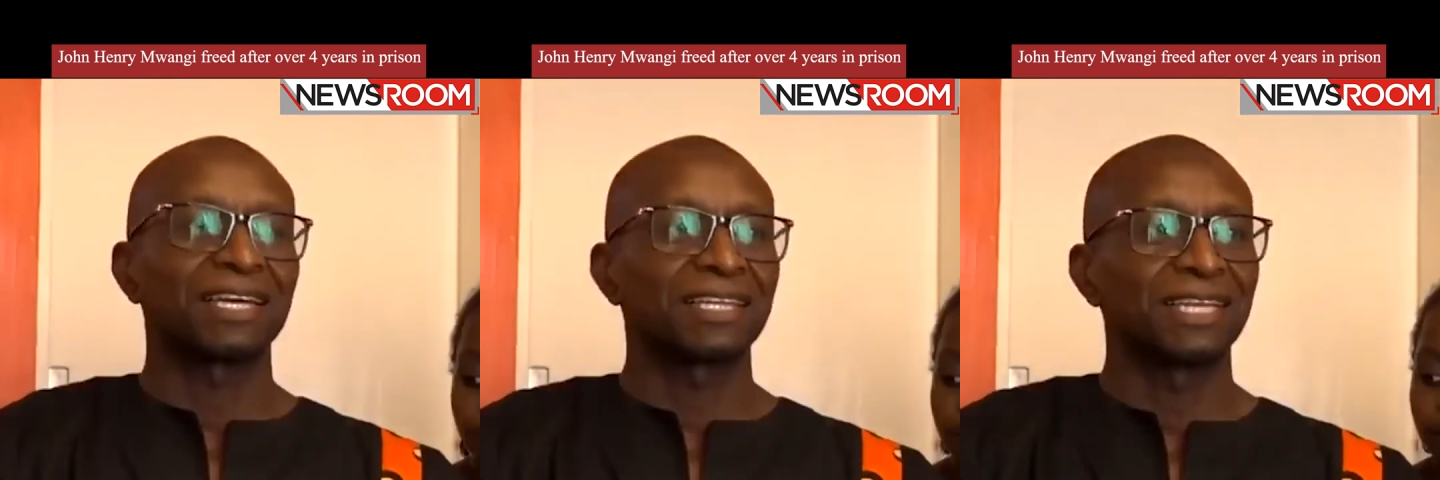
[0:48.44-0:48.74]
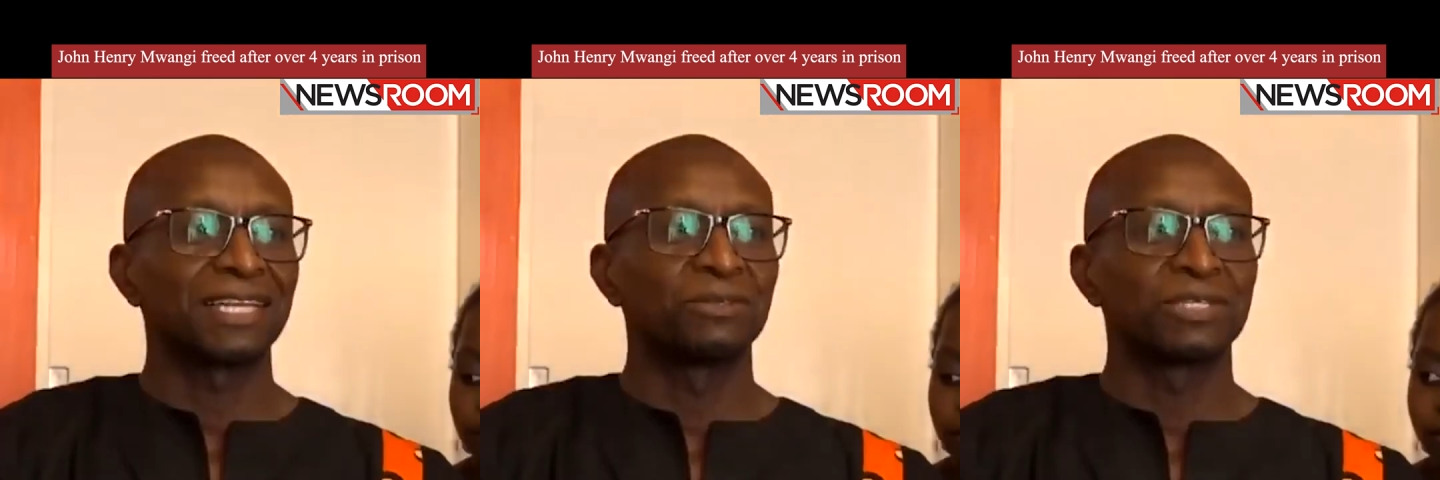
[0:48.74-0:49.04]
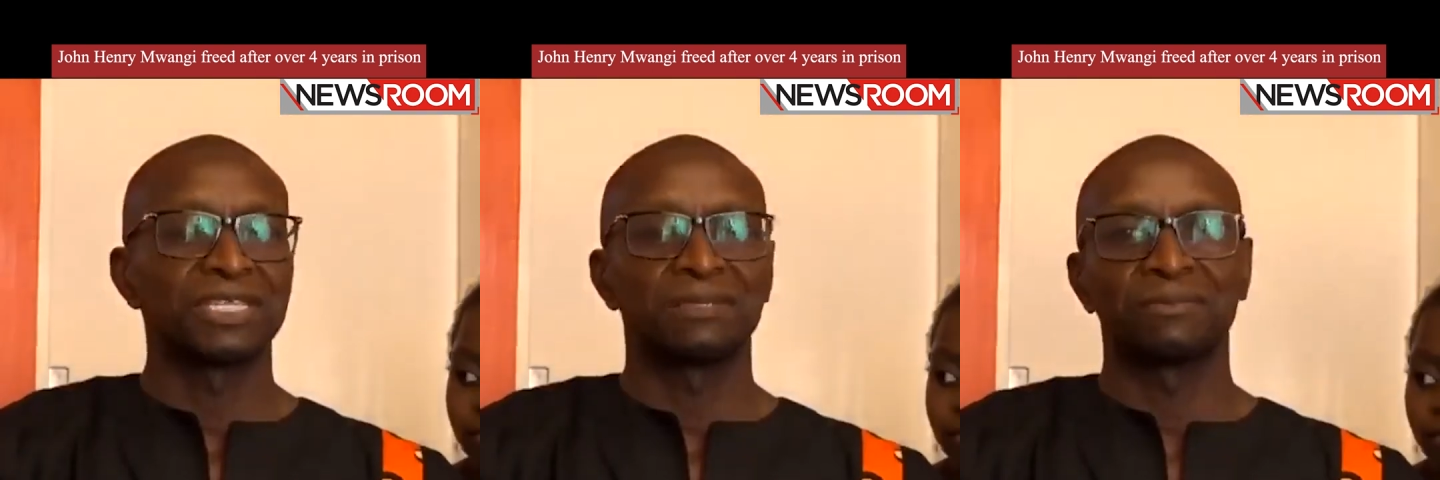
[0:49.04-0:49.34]
I thank the legal
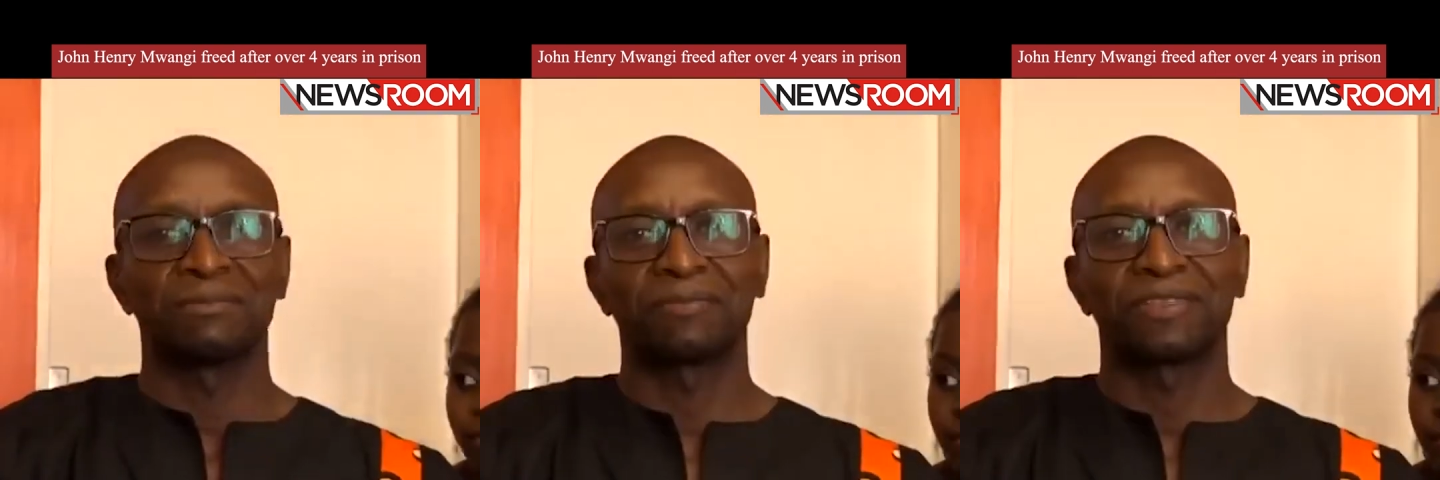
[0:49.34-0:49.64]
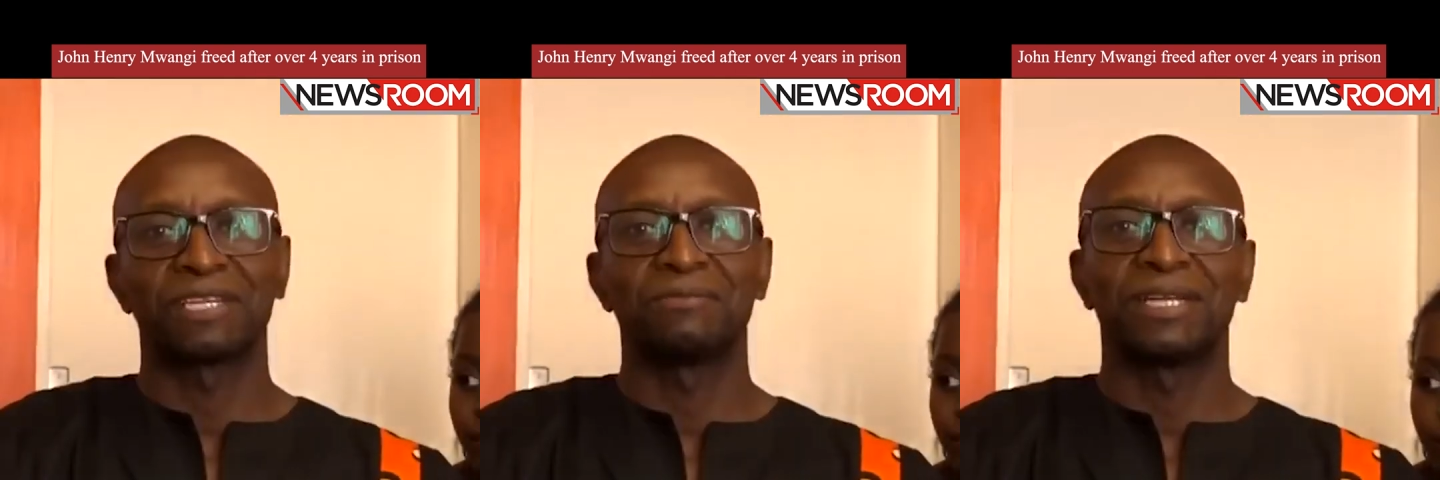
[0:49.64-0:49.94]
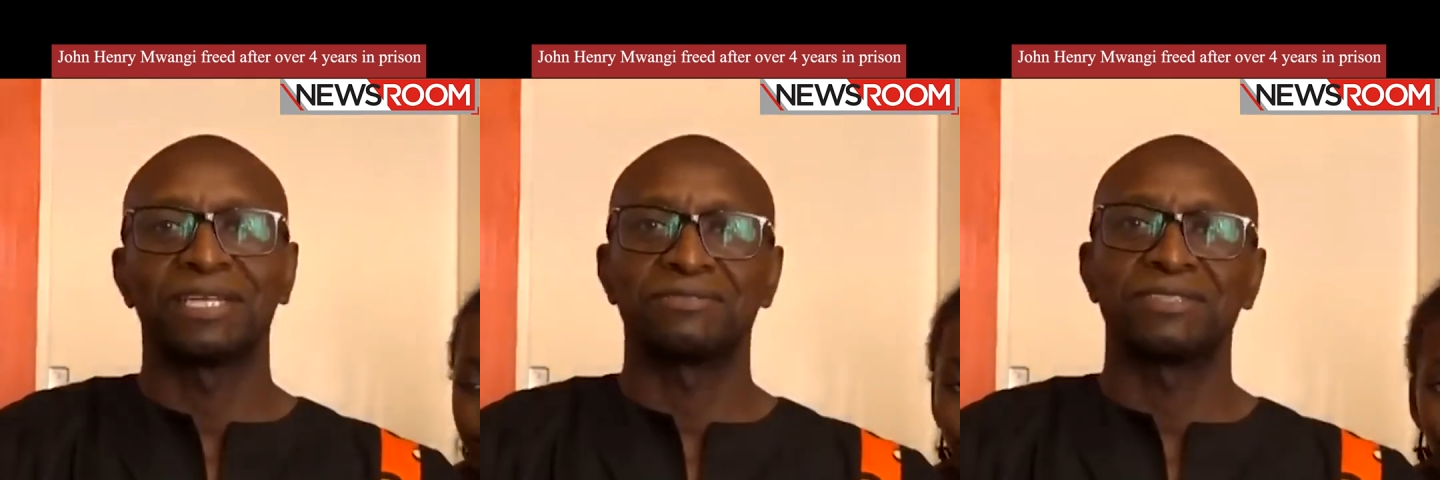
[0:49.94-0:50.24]
team that
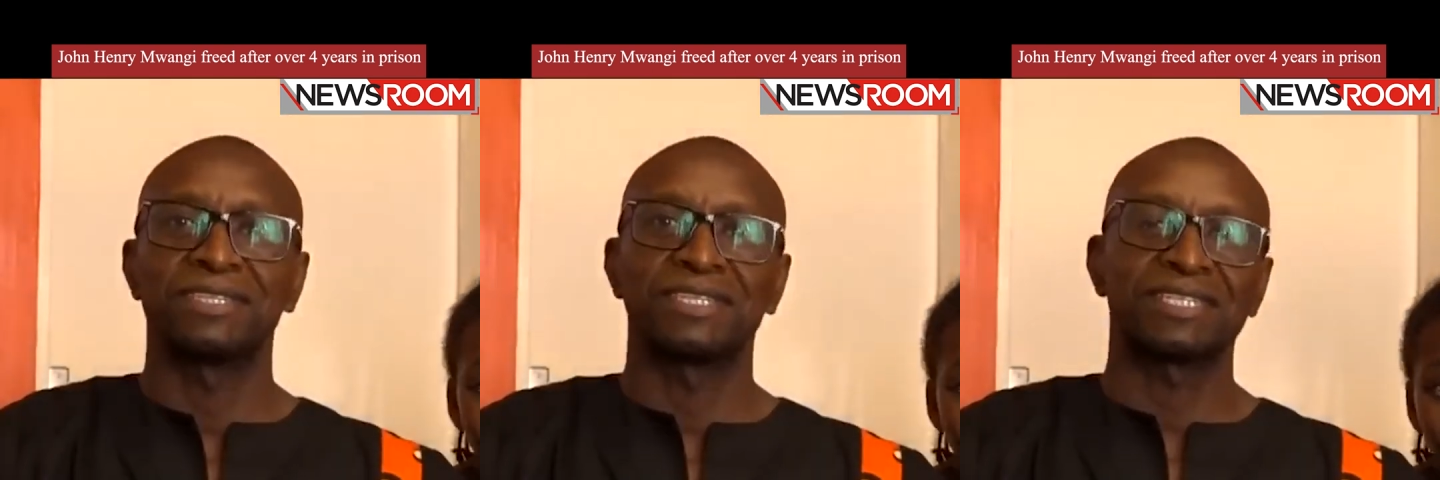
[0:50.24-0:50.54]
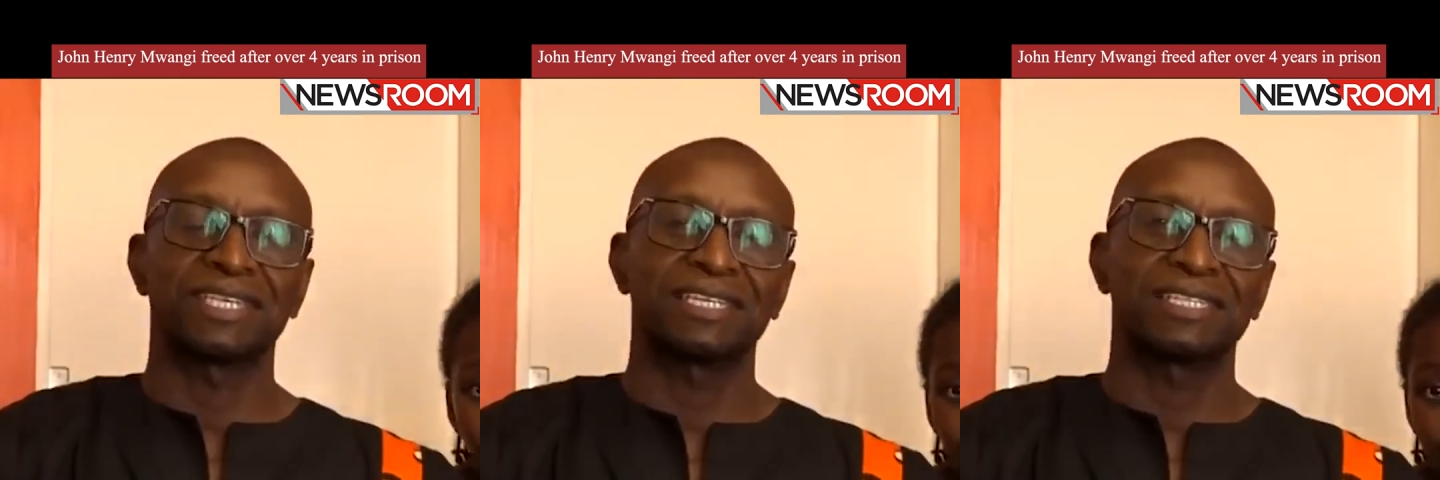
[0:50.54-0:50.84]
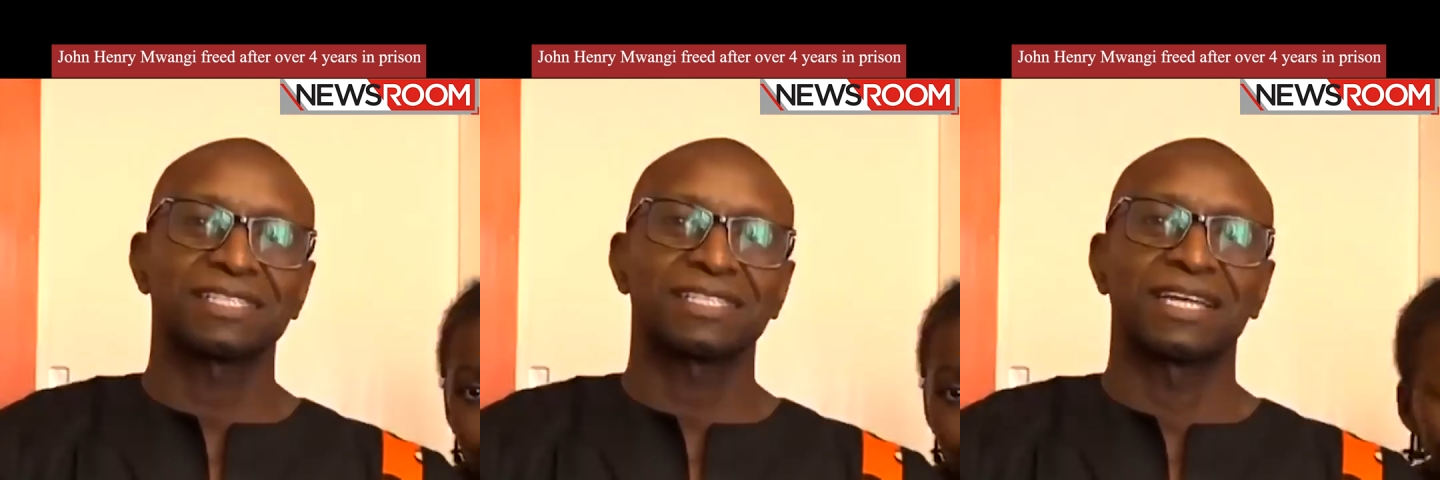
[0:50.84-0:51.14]
believed in this
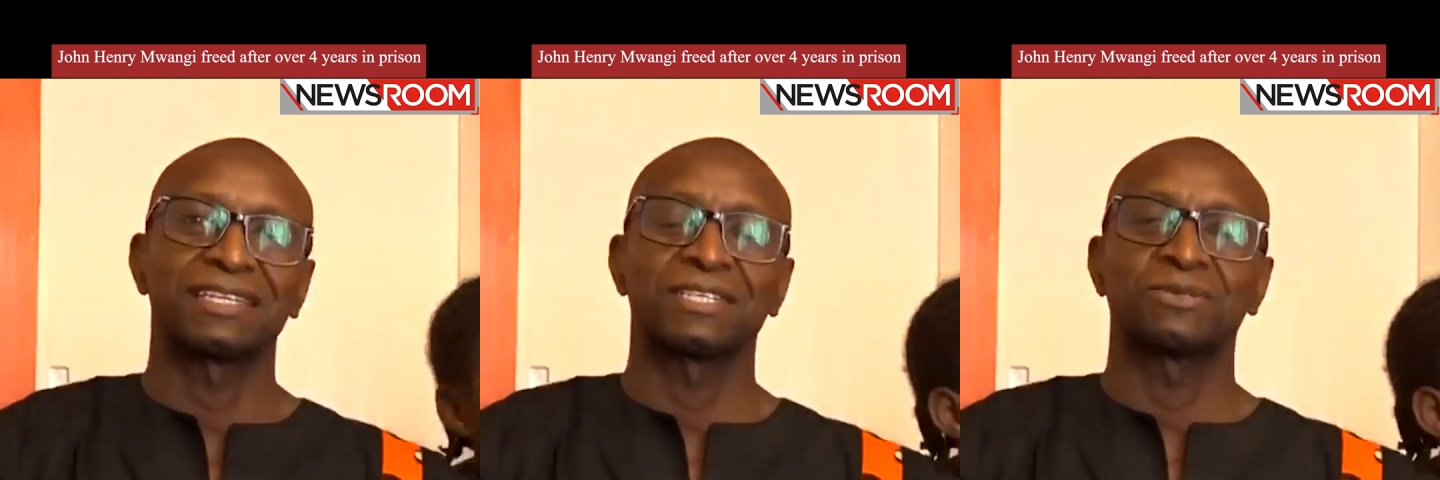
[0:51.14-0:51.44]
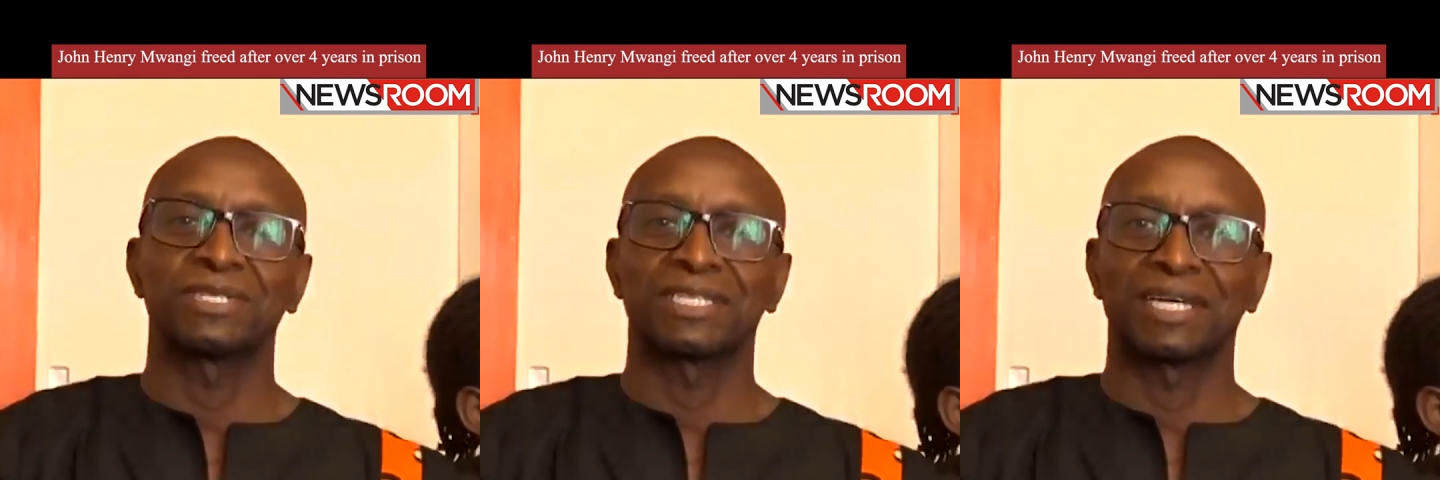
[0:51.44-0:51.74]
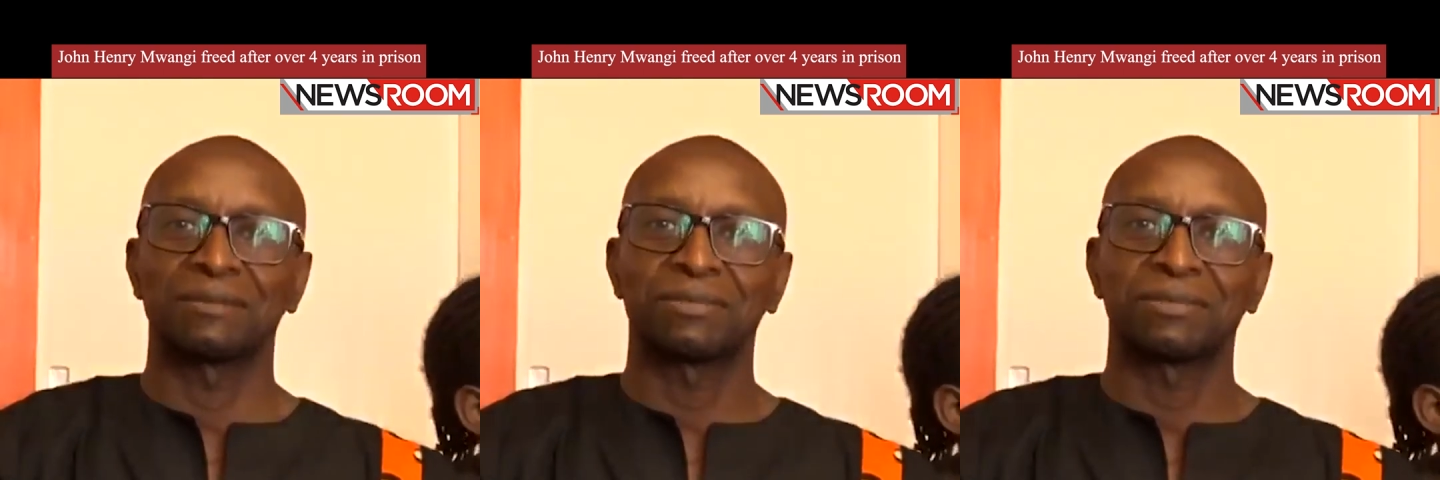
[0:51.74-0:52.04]
case and they took
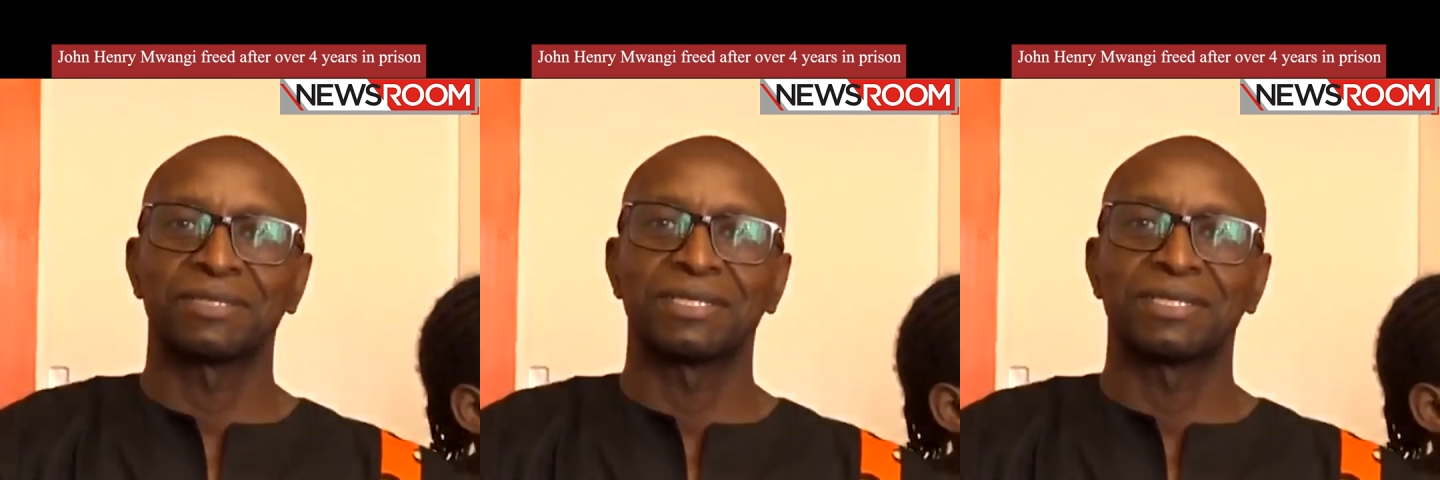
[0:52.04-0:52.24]
it up